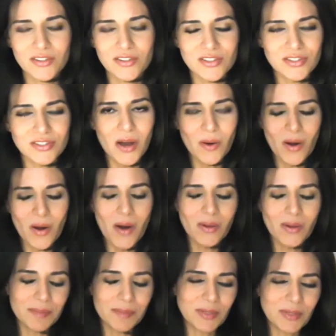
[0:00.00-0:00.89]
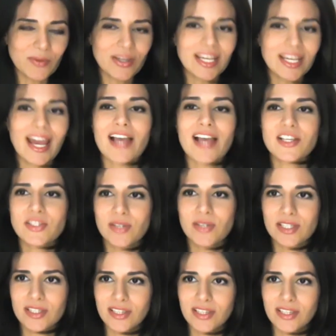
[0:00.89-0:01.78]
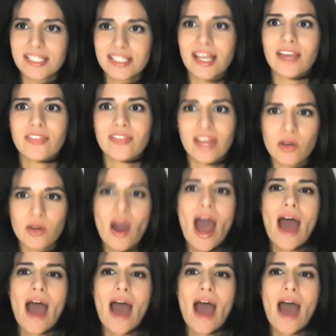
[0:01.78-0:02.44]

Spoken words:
no, only Bitcoin Cash. So it looks like that you